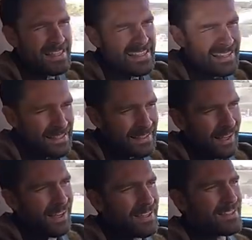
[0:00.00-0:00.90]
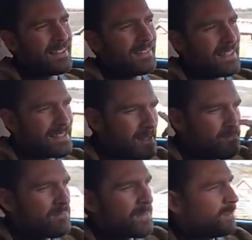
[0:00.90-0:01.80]
disguising this,
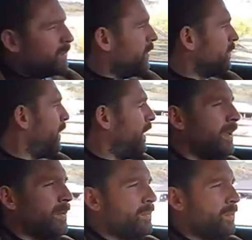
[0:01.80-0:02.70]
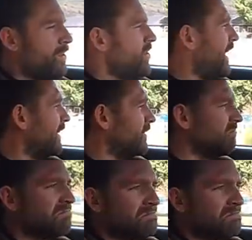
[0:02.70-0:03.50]
well, wild we Jackson,